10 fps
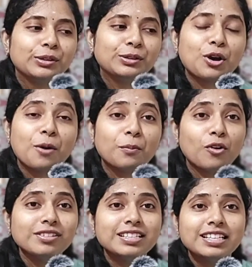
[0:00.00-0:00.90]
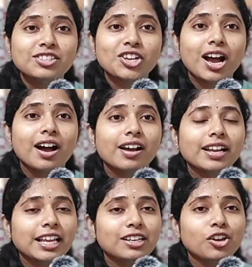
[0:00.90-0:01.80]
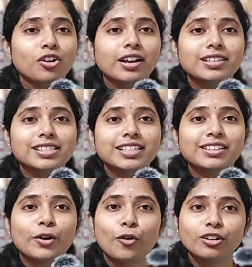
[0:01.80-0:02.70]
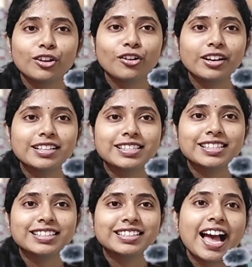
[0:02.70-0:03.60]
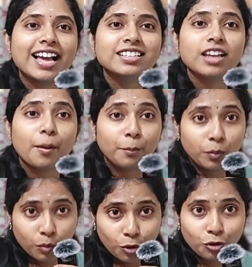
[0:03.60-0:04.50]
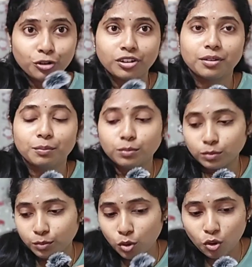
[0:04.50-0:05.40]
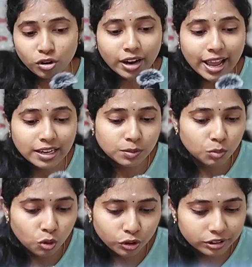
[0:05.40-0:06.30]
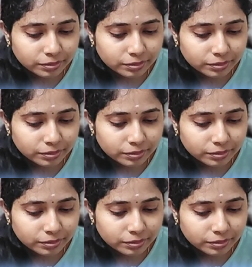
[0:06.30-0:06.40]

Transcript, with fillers: your porcelain jar heat cure resin cold cure resin and more more and more